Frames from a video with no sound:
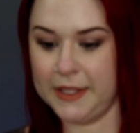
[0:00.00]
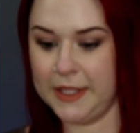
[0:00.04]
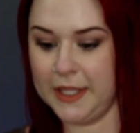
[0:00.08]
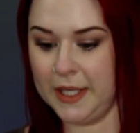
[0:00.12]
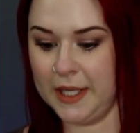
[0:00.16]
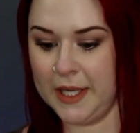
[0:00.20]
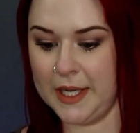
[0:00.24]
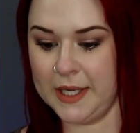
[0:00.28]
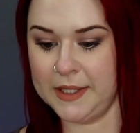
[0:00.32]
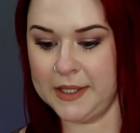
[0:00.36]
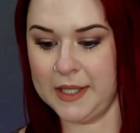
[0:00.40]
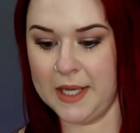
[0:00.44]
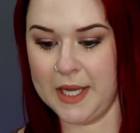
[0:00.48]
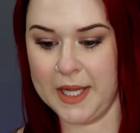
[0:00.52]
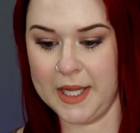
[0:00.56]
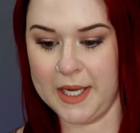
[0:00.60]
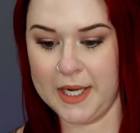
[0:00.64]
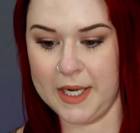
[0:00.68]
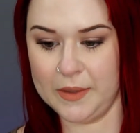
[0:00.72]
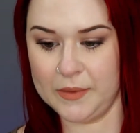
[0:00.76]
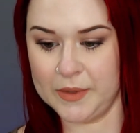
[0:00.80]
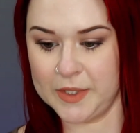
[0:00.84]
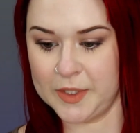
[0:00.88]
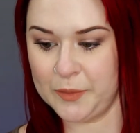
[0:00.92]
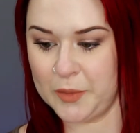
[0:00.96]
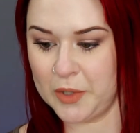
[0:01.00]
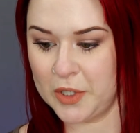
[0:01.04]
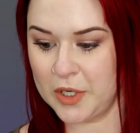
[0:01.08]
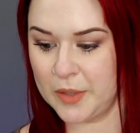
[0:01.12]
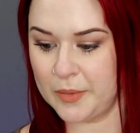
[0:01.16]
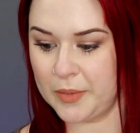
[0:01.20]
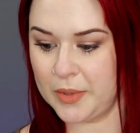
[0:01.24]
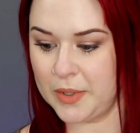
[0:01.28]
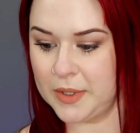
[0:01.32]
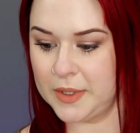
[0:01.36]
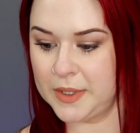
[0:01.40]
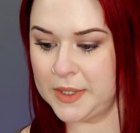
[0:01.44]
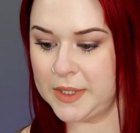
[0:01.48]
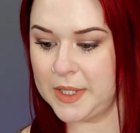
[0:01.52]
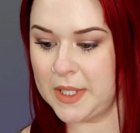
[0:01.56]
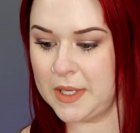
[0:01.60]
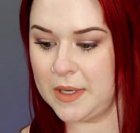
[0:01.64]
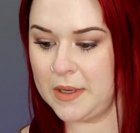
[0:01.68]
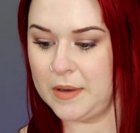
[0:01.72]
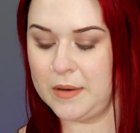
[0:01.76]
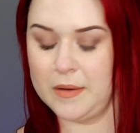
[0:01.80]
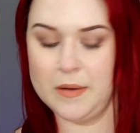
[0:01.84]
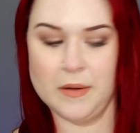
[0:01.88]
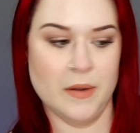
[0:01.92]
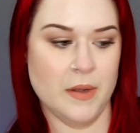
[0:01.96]
till I saw that it was purple.
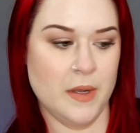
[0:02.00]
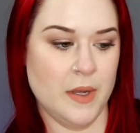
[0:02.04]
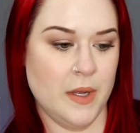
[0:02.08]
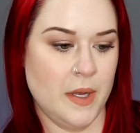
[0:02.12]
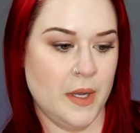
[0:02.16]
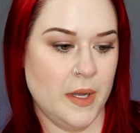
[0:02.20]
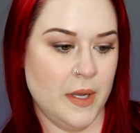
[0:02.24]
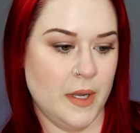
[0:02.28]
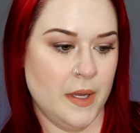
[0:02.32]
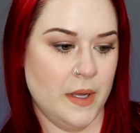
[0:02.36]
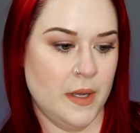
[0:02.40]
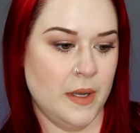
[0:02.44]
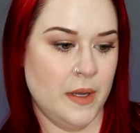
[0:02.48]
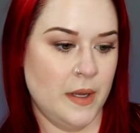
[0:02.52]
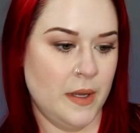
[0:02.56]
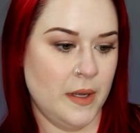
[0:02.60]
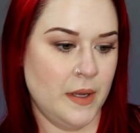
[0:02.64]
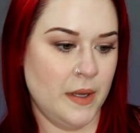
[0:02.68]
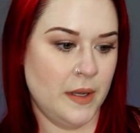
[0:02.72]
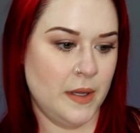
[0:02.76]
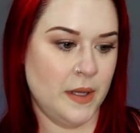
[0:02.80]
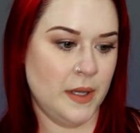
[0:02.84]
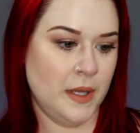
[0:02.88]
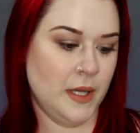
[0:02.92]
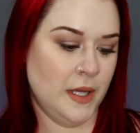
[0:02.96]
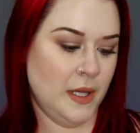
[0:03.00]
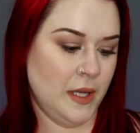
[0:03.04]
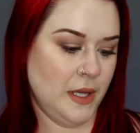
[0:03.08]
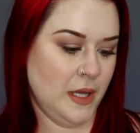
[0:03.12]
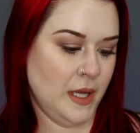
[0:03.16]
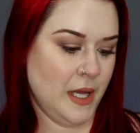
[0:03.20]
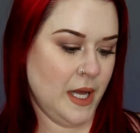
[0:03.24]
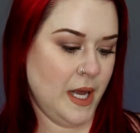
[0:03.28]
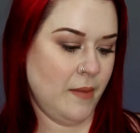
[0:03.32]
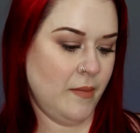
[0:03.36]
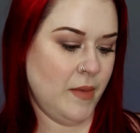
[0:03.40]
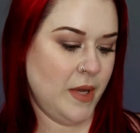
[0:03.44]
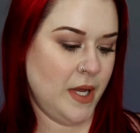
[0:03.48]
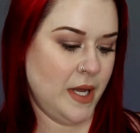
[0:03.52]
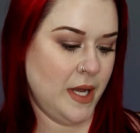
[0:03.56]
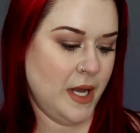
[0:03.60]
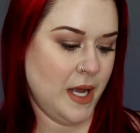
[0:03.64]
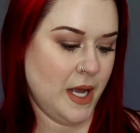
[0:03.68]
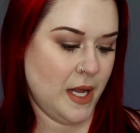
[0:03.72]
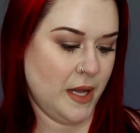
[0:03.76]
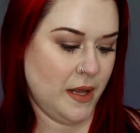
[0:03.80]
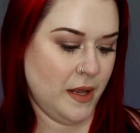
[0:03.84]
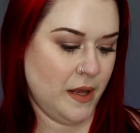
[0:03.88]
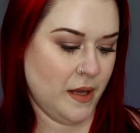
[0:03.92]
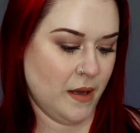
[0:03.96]
So let me
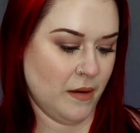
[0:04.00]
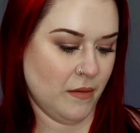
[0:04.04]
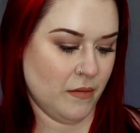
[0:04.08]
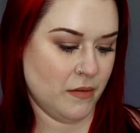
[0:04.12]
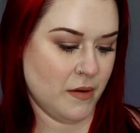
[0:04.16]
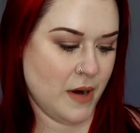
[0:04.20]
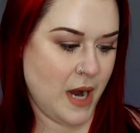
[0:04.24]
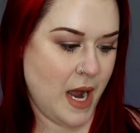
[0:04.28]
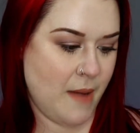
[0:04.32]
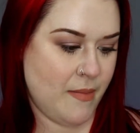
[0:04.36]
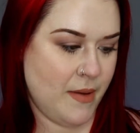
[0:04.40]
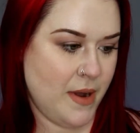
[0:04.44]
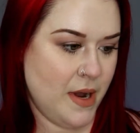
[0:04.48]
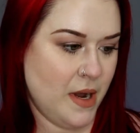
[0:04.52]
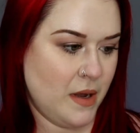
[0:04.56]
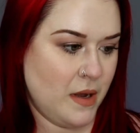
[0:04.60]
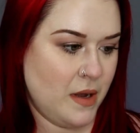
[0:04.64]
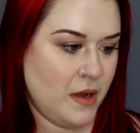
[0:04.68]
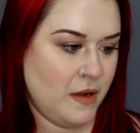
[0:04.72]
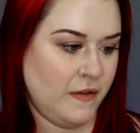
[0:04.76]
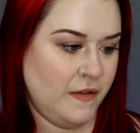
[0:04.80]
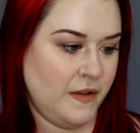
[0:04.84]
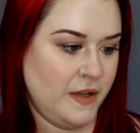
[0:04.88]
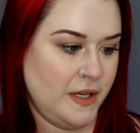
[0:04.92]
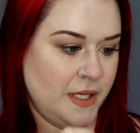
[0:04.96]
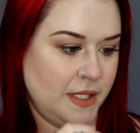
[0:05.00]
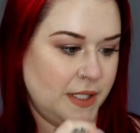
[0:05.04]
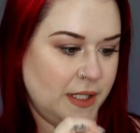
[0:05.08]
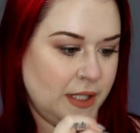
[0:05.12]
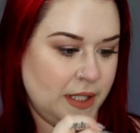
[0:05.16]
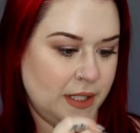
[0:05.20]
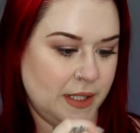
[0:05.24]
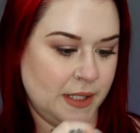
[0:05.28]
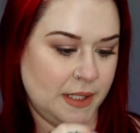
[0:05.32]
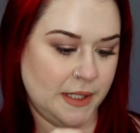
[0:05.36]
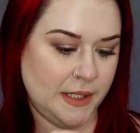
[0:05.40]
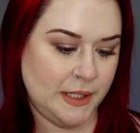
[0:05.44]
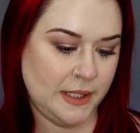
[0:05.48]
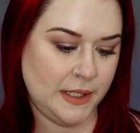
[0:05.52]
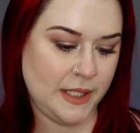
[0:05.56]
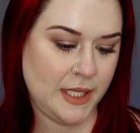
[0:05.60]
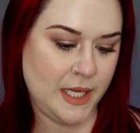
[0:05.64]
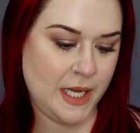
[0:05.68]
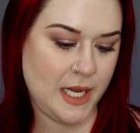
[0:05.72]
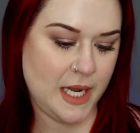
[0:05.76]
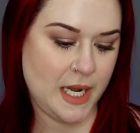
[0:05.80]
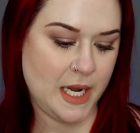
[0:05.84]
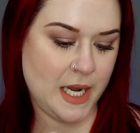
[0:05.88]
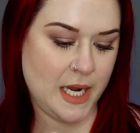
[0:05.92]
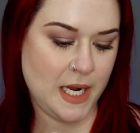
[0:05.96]
get the wrapping off this and
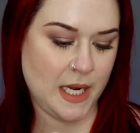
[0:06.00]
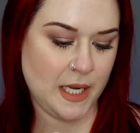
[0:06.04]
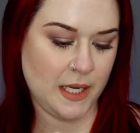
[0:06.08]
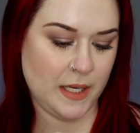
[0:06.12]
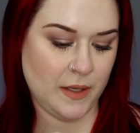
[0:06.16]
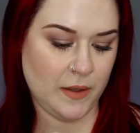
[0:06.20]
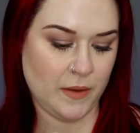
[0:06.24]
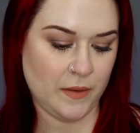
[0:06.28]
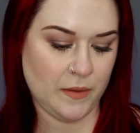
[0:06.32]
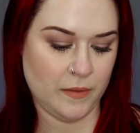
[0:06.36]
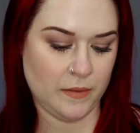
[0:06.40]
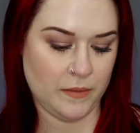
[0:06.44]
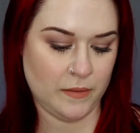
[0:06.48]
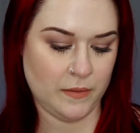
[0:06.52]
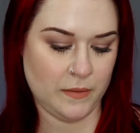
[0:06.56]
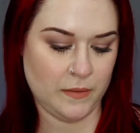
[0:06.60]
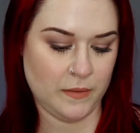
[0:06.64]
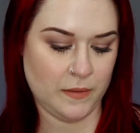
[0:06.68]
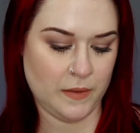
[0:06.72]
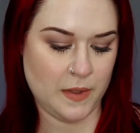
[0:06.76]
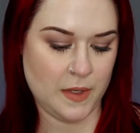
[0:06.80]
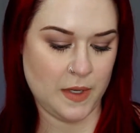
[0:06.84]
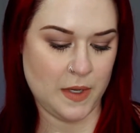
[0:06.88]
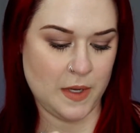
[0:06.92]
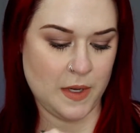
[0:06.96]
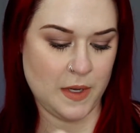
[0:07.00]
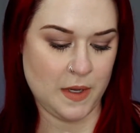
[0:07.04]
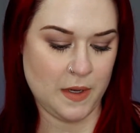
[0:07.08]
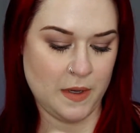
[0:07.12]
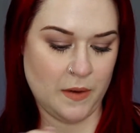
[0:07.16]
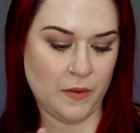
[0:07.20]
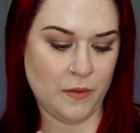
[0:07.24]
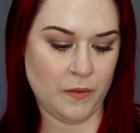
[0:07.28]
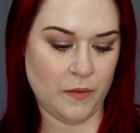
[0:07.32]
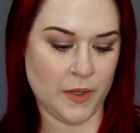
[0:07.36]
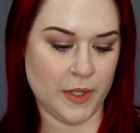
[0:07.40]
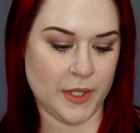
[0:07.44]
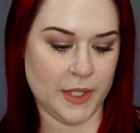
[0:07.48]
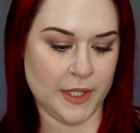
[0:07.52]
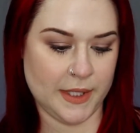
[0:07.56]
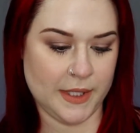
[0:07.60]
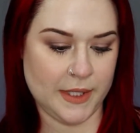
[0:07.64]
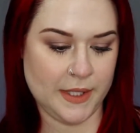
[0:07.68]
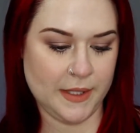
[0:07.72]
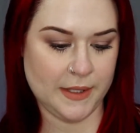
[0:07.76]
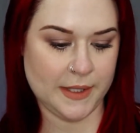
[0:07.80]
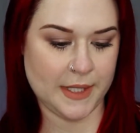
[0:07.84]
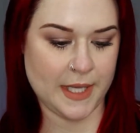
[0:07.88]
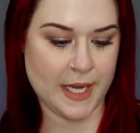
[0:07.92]
see what this looks